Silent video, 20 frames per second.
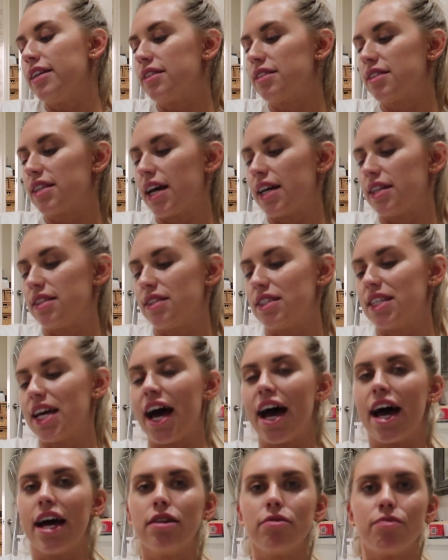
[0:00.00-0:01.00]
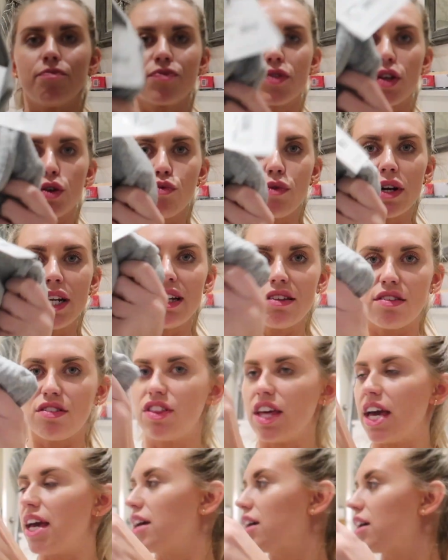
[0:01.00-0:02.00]
In a size 10, really
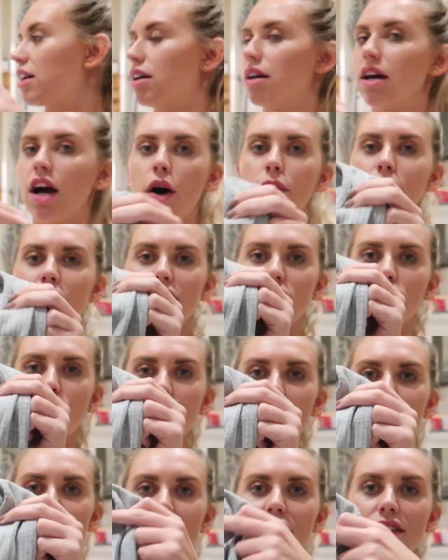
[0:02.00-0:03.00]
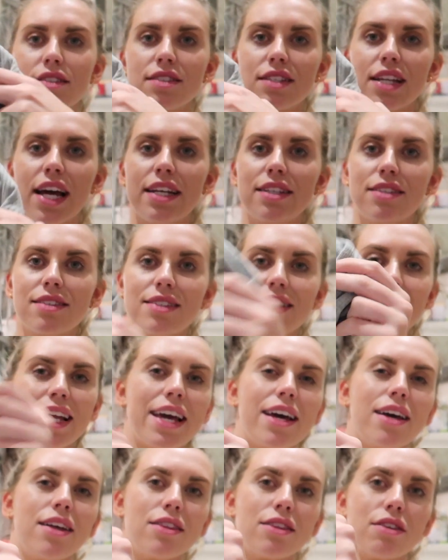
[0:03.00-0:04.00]
thick Oh, and it's got like a slight
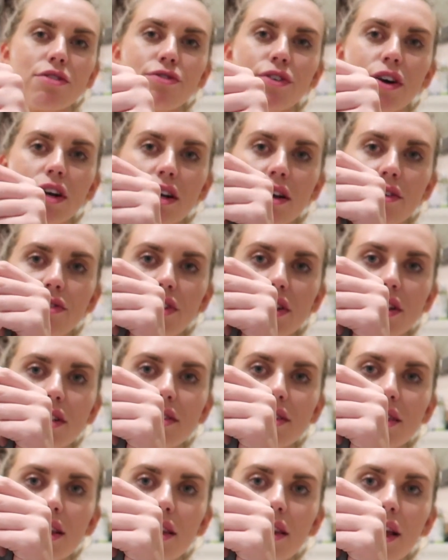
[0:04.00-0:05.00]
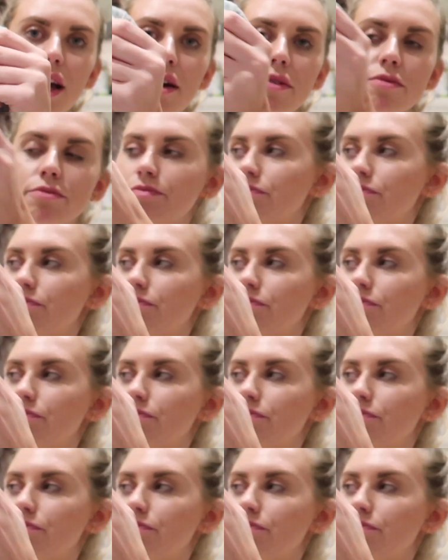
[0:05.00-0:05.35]
slit at the front, if you can see there.